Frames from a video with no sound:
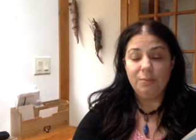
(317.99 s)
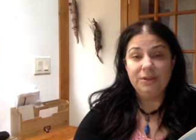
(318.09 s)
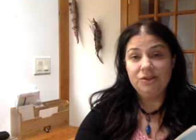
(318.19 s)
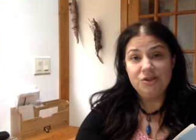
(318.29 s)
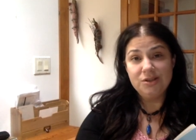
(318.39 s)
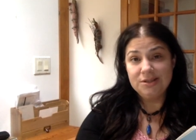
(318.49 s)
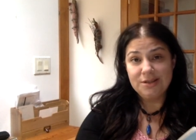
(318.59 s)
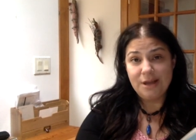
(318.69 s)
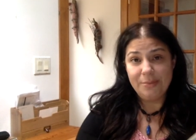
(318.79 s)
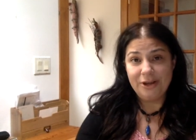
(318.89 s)
but then she doesn't
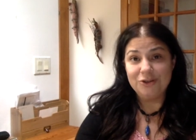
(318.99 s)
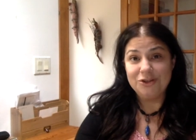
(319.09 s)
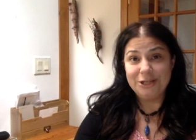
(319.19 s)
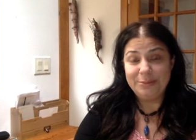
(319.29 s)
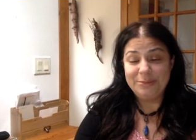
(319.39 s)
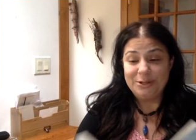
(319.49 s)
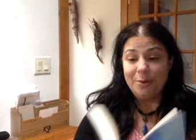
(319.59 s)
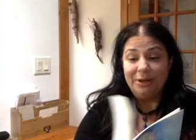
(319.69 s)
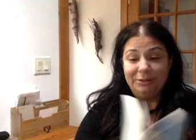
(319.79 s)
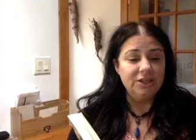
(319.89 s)
stop there. She keeps
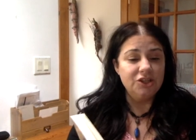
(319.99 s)
going.